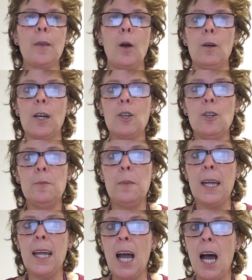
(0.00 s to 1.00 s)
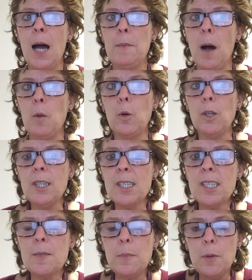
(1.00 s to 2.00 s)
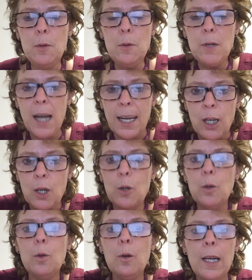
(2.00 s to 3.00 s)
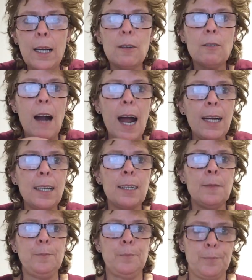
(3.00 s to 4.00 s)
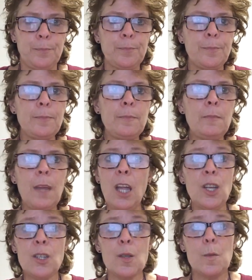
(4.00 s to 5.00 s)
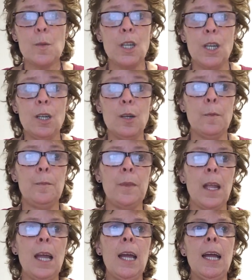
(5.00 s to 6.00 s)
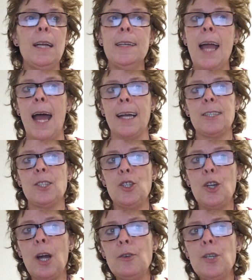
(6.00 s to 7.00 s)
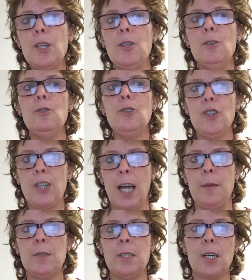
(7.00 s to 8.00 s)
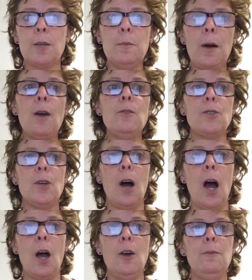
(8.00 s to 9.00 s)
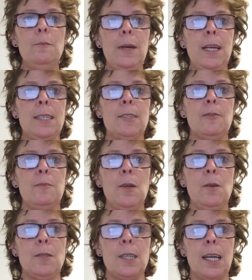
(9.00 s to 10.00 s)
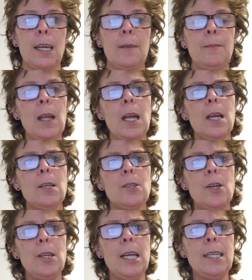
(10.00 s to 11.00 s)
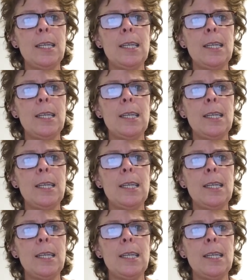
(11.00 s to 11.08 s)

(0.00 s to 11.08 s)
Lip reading: Or it could be a wooden spoon and a cooling rack. It's up to you. Next, you're going to use shapes to compose your own piece of music. So you need